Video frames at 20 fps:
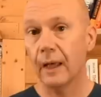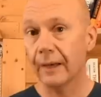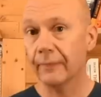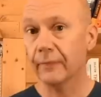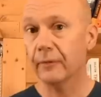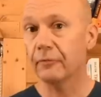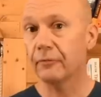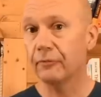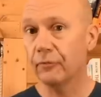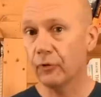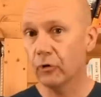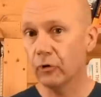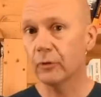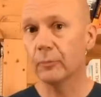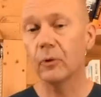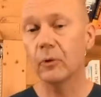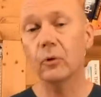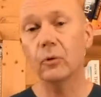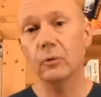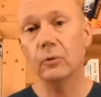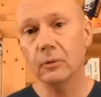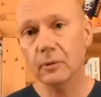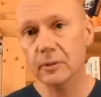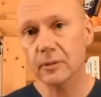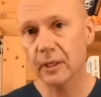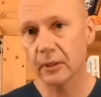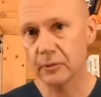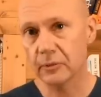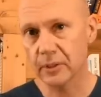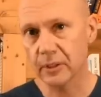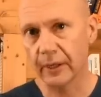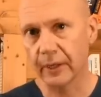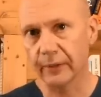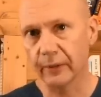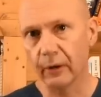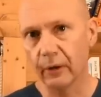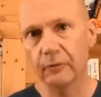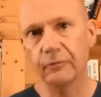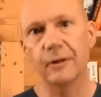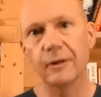And the forum also
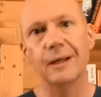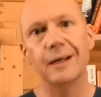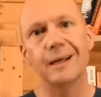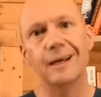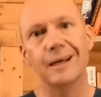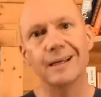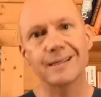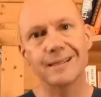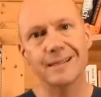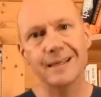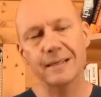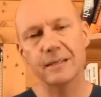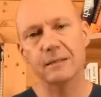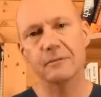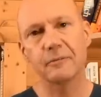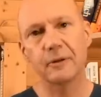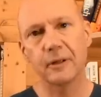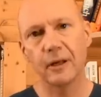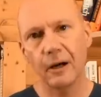signed off a set of